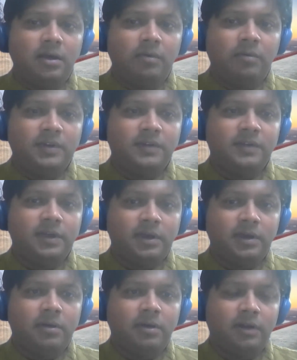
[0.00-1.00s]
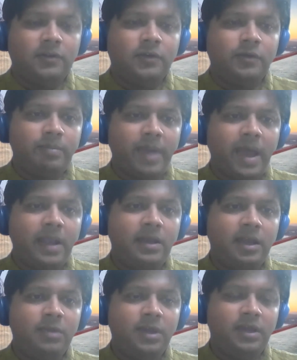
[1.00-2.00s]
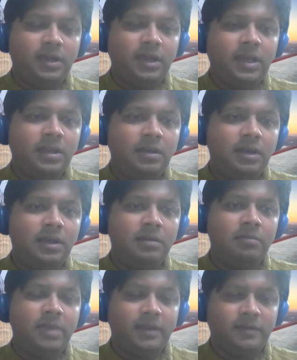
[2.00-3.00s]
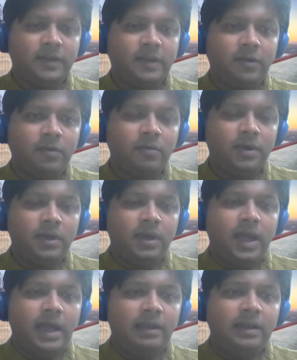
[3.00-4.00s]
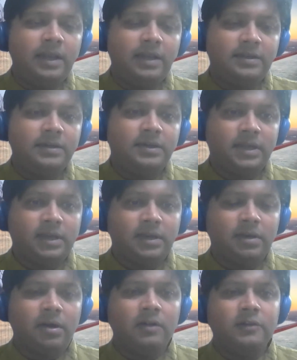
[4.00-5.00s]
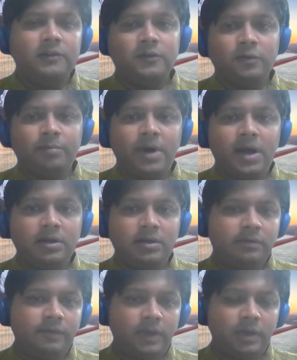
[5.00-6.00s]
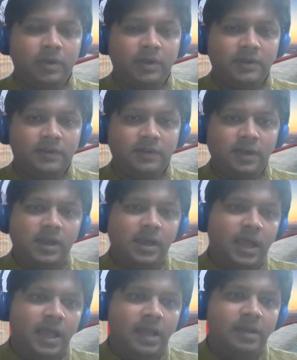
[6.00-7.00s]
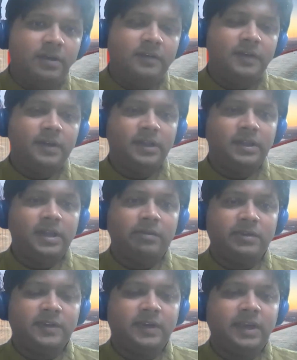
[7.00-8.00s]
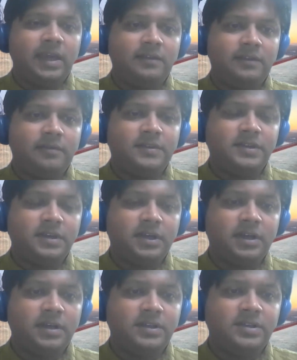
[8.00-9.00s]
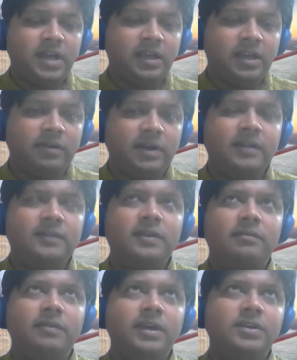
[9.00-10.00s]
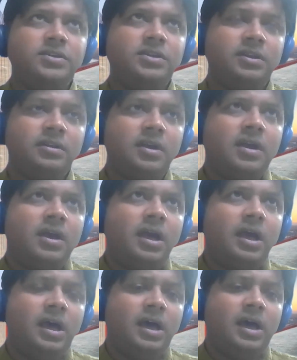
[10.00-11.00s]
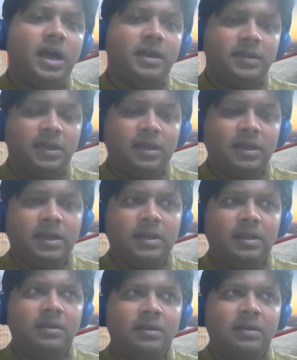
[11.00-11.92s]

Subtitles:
was also a pandemic in Mexico and later also part of US. And recently there was a case of Zika virus infection, I think